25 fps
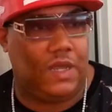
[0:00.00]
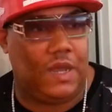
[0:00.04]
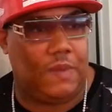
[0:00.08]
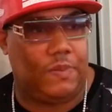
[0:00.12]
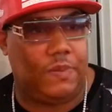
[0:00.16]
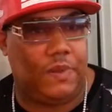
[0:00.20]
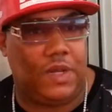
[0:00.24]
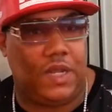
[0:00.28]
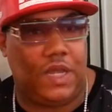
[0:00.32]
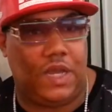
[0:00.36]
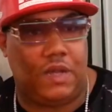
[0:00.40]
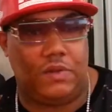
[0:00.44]

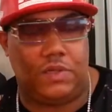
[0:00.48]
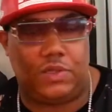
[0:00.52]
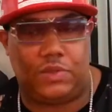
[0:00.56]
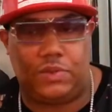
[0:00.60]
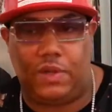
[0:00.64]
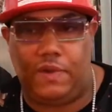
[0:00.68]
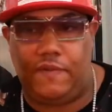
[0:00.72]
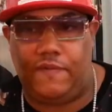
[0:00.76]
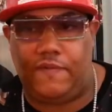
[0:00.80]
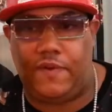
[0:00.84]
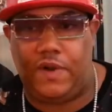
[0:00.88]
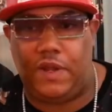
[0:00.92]
up and down the
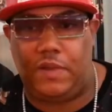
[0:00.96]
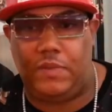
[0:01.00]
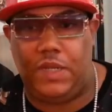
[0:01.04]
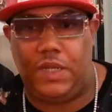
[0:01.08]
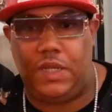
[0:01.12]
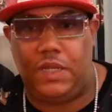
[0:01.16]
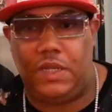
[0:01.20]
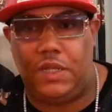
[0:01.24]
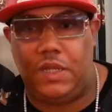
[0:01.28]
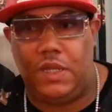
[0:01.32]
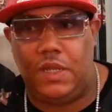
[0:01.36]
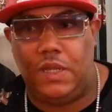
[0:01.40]
street from
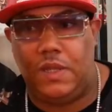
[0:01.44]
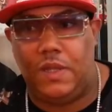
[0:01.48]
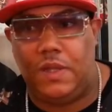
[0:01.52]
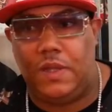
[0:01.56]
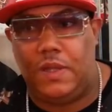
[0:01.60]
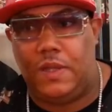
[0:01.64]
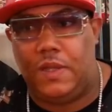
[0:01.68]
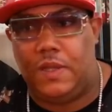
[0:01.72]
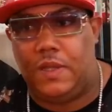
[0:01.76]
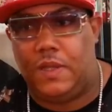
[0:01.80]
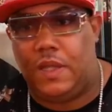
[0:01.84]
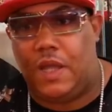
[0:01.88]
me.
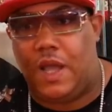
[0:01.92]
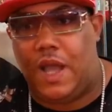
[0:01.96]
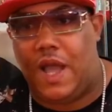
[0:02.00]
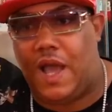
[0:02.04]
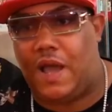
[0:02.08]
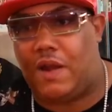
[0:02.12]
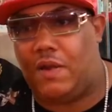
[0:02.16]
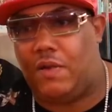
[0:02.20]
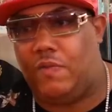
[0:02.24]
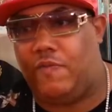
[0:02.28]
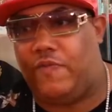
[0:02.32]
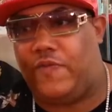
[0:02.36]

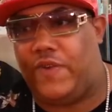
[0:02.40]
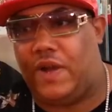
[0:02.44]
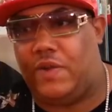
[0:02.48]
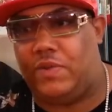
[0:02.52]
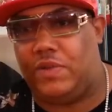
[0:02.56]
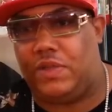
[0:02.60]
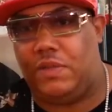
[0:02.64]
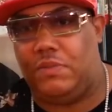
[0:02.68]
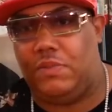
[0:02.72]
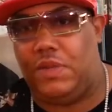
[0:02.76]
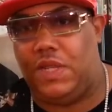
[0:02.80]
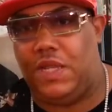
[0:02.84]
I don't fuck
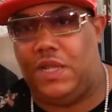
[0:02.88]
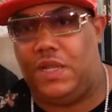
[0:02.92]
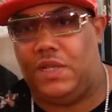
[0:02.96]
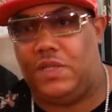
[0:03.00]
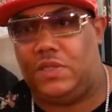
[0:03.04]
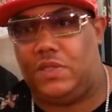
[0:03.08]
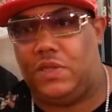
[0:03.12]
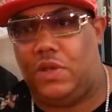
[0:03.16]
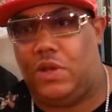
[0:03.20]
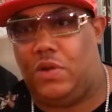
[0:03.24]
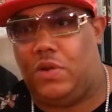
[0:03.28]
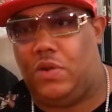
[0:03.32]
with them
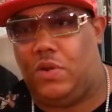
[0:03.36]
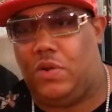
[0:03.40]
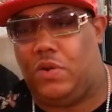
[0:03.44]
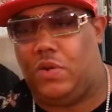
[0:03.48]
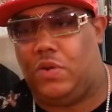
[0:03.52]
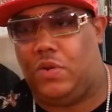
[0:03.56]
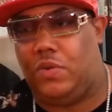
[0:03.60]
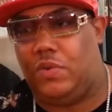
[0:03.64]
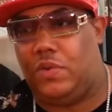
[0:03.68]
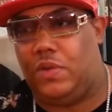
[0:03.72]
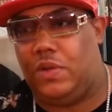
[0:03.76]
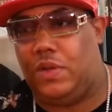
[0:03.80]
niggas
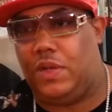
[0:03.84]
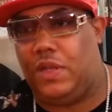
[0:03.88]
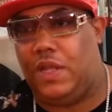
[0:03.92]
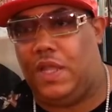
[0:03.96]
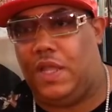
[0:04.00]
on,